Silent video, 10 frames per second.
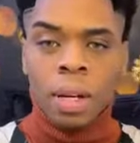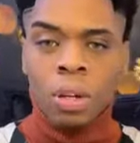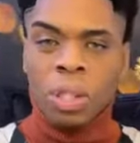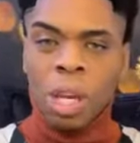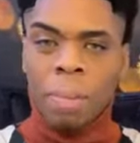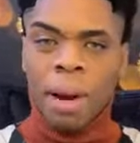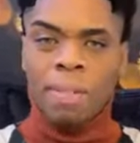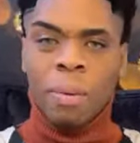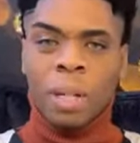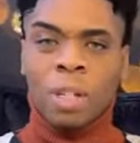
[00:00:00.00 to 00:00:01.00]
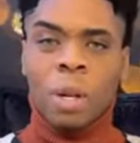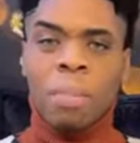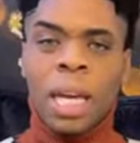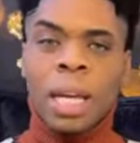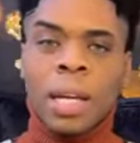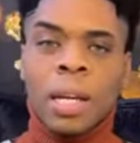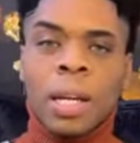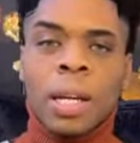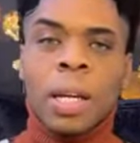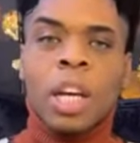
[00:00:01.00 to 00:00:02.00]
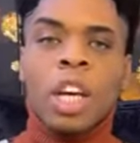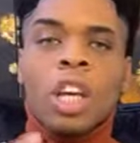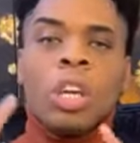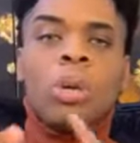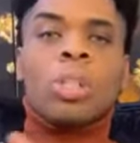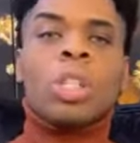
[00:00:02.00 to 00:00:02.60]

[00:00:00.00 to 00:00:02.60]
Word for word: You say, prophet, what do you mean? You